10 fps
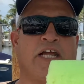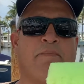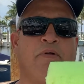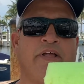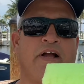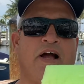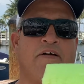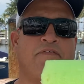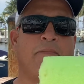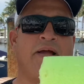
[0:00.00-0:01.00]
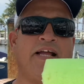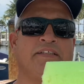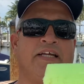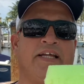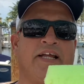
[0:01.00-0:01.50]
pulling off a
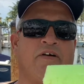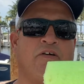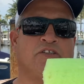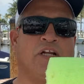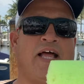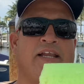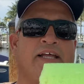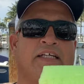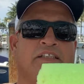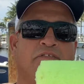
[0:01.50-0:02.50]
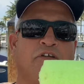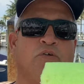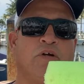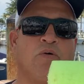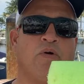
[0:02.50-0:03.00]
Band-Aid, it hurts a lot less if you do
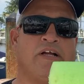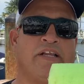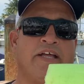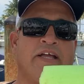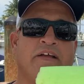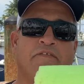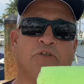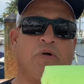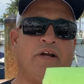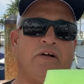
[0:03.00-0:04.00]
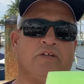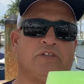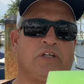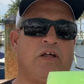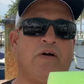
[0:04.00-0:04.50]
it quickly. If you try to go
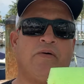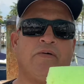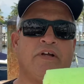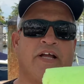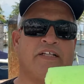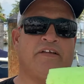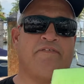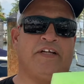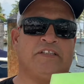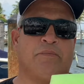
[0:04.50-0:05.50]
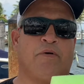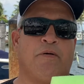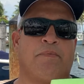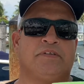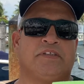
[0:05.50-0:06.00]
slow, it defeats the
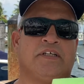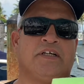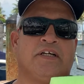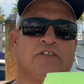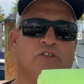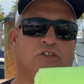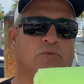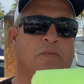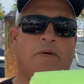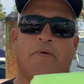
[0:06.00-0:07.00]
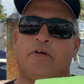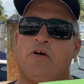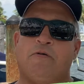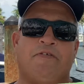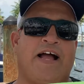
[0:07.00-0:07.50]
purpose. So just remember to
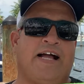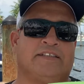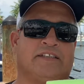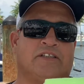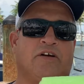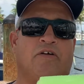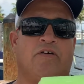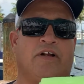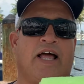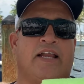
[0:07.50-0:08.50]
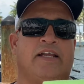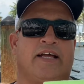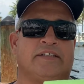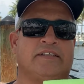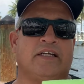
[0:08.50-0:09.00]
go fast. It's going to hurt a lot
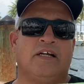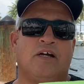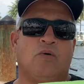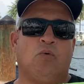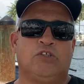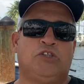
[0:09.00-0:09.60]
less. Once you